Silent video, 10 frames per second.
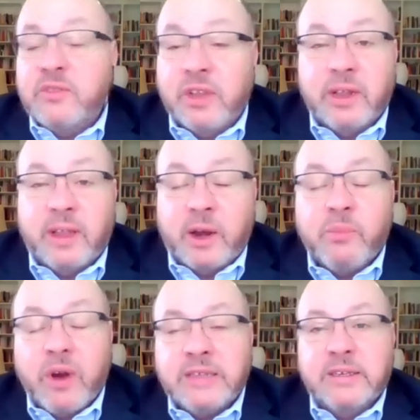There's not a lot of
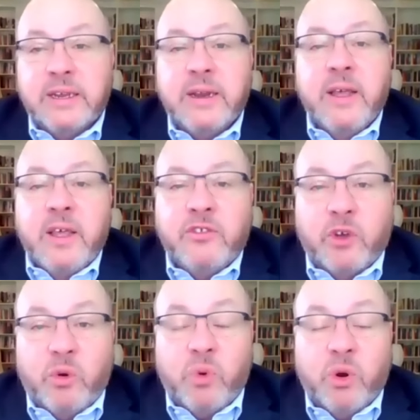precedent.
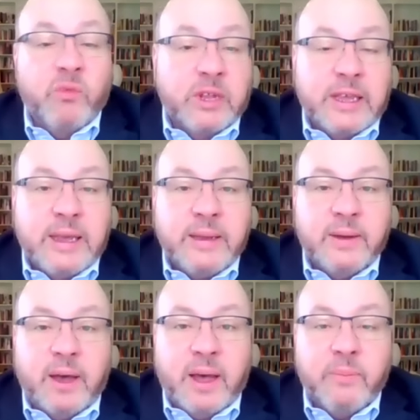So we're
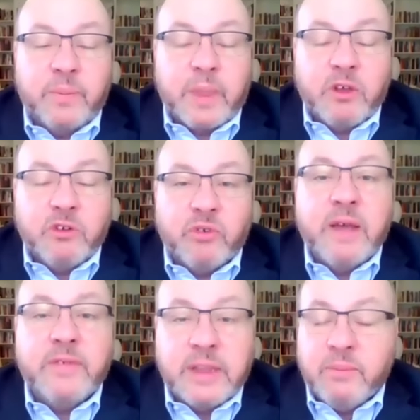really um,
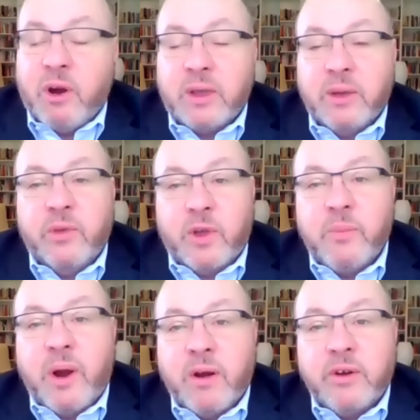driving that market with
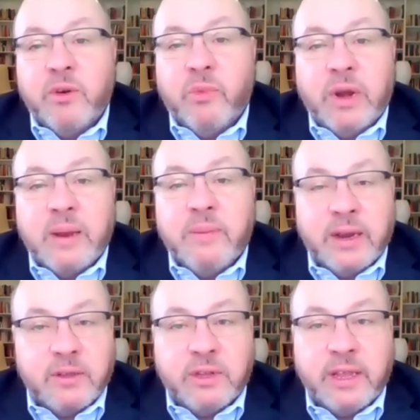our partner, Meridian
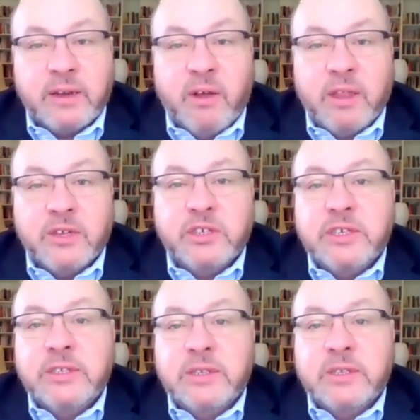Medical
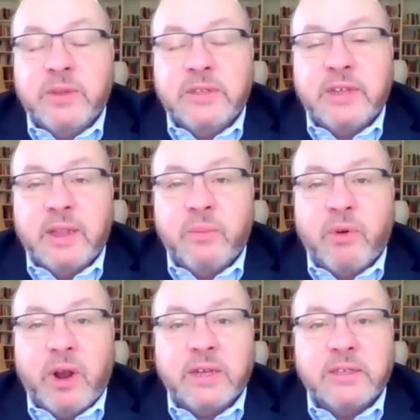Technologies, that's been selling
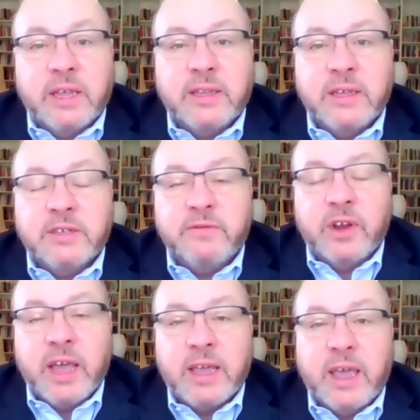products like this for
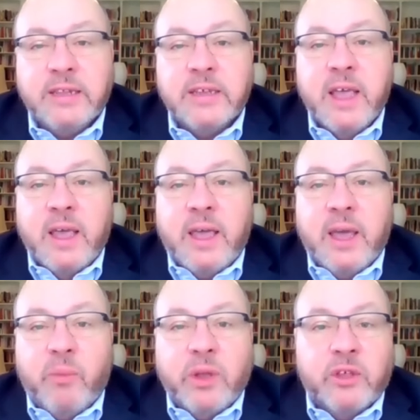decades.
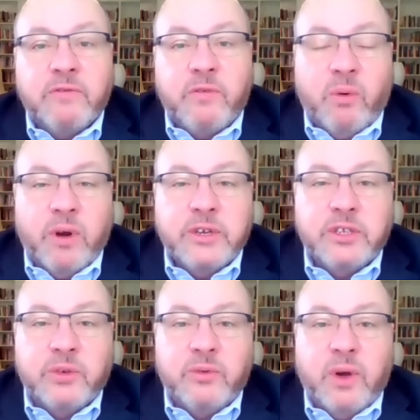And we look forward
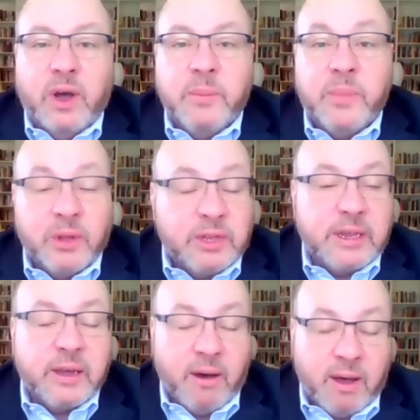to uh,
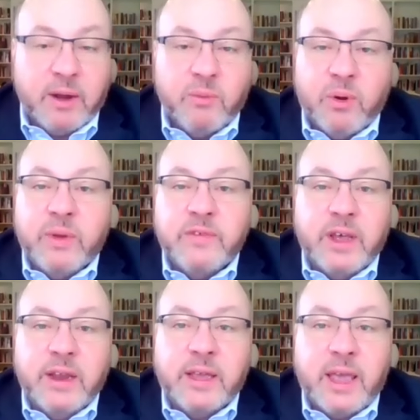building on what we've
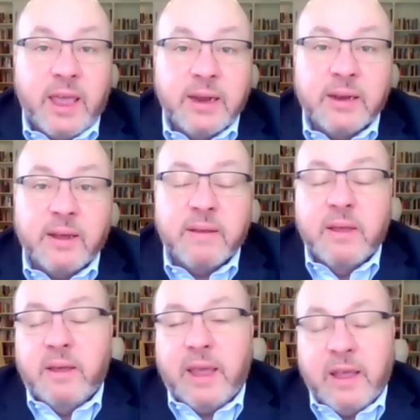done in Canada
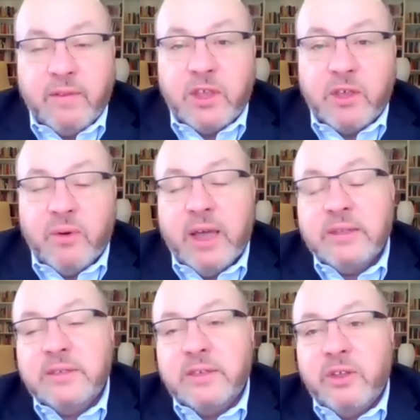in the
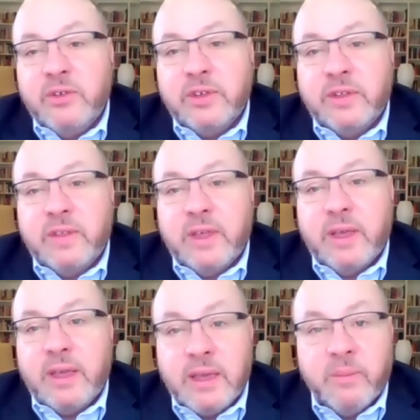US and using
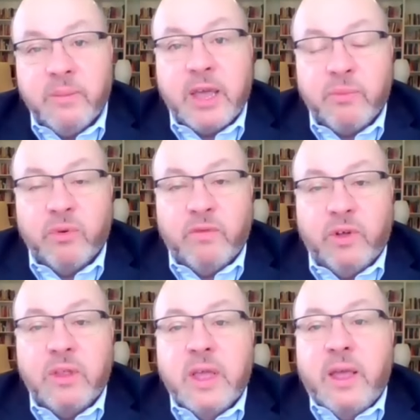the EMA
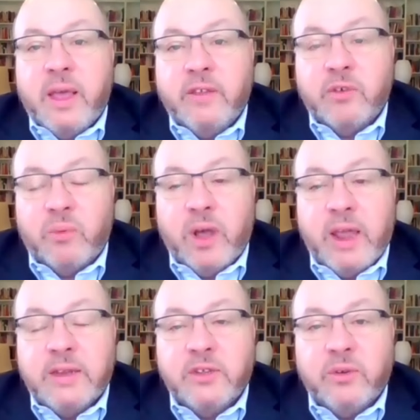approval as a
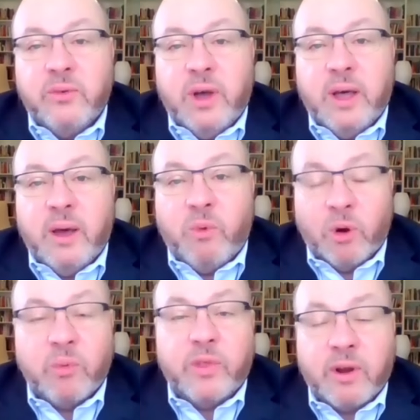way to uh,
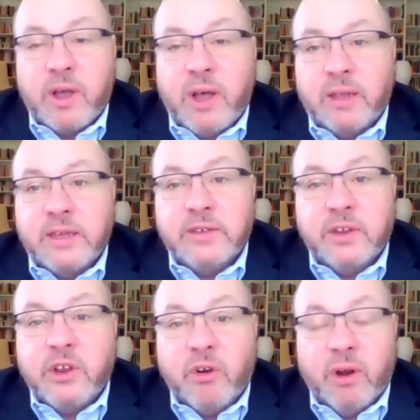work with our colleagues
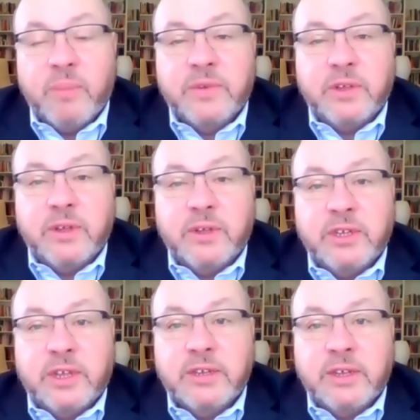in Europe to,
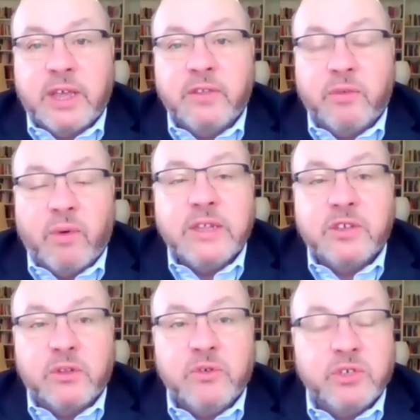to, to, get the right
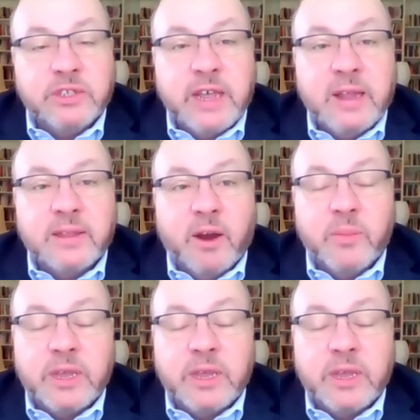solutions out there.